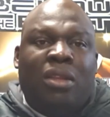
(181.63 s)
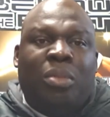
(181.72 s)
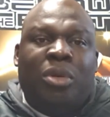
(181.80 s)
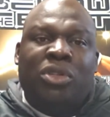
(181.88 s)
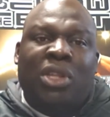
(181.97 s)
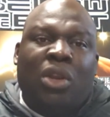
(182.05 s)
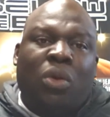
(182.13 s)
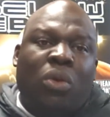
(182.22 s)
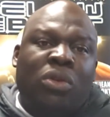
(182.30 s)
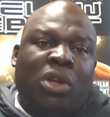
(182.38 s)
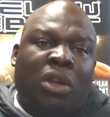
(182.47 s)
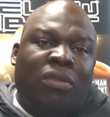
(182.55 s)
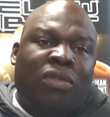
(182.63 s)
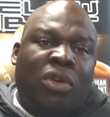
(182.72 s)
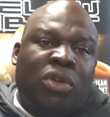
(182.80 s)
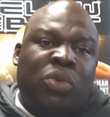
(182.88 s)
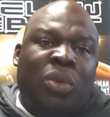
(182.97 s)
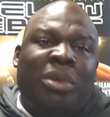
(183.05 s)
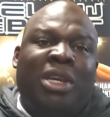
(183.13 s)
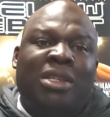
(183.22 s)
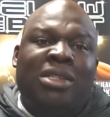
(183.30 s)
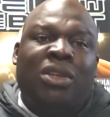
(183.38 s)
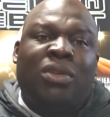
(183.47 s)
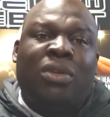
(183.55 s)
the person that holds all of those would be
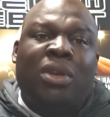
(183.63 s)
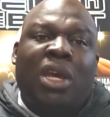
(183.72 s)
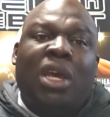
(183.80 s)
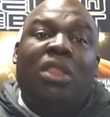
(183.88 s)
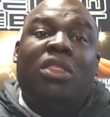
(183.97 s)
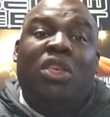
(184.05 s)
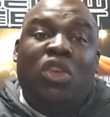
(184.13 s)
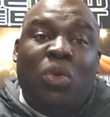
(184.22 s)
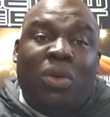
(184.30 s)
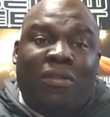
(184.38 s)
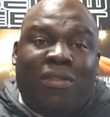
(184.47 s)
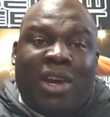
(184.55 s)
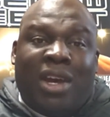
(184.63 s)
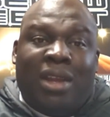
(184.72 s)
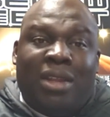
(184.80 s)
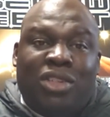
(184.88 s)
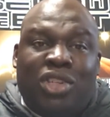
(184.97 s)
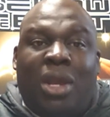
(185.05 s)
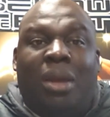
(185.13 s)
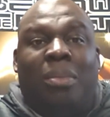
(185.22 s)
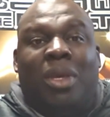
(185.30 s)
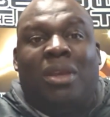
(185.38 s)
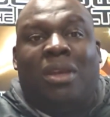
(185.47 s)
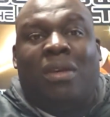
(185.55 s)
considered the unified
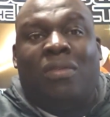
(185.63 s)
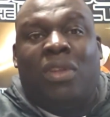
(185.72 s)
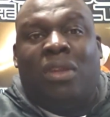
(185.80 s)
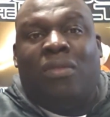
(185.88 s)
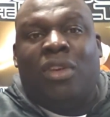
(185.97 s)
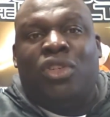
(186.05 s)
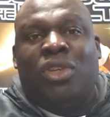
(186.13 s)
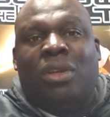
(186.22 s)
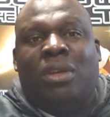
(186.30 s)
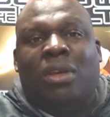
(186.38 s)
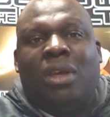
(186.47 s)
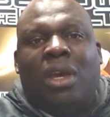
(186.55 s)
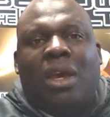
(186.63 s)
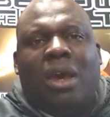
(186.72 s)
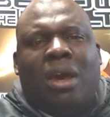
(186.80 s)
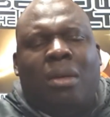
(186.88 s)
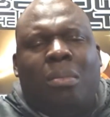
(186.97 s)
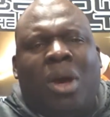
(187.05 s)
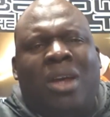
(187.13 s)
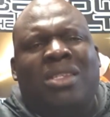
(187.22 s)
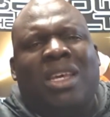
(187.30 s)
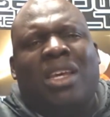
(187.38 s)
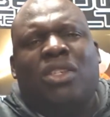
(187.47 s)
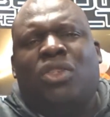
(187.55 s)
champion of the division. Boxing
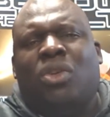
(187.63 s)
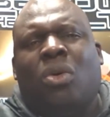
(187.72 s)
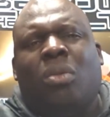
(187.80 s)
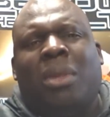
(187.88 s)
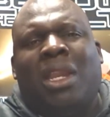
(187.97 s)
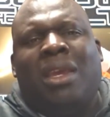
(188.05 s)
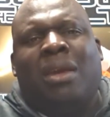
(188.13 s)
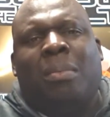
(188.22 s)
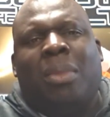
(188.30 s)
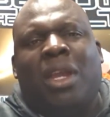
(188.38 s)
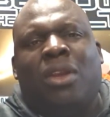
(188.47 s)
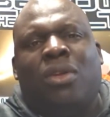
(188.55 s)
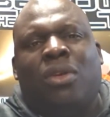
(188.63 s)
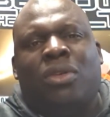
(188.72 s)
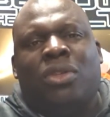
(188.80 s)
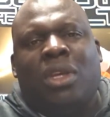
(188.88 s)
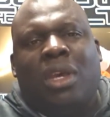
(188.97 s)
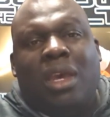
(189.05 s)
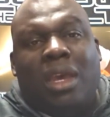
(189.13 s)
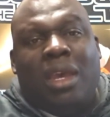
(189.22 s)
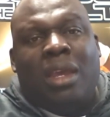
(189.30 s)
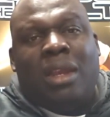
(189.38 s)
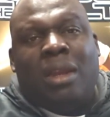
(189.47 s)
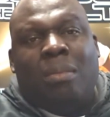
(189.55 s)
has so many competitors.
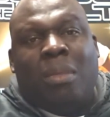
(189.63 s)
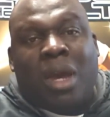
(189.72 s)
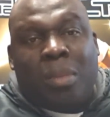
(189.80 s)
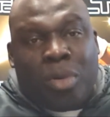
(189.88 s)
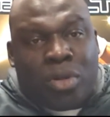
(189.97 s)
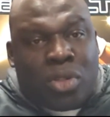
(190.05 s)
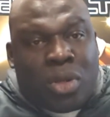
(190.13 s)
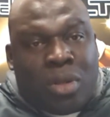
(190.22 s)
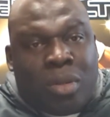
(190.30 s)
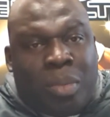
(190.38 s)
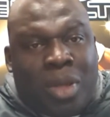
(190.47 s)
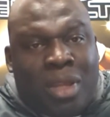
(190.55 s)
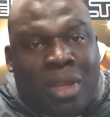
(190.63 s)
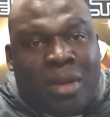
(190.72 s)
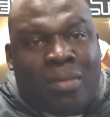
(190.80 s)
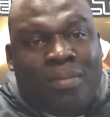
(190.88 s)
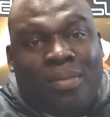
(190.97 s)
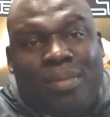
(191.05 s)
In my personal opinion,